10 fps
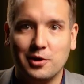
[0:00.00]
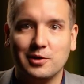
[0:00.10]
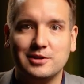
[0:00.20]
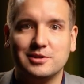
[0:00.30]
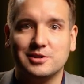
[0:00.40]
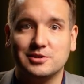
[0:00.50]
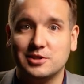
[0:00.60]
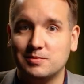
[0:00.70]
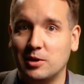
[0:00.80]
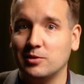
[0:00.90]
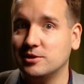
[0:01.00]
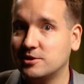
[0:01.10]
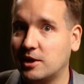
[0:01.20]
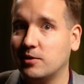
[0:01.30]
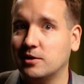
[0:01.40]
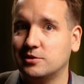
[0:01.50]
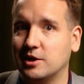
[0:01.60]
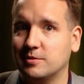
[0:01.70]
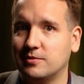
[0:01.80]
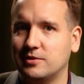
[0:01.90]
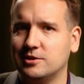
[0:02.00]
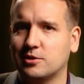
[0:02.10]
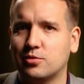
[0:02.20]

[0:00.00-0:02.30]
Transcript: Not only does it dispel the stereotype of these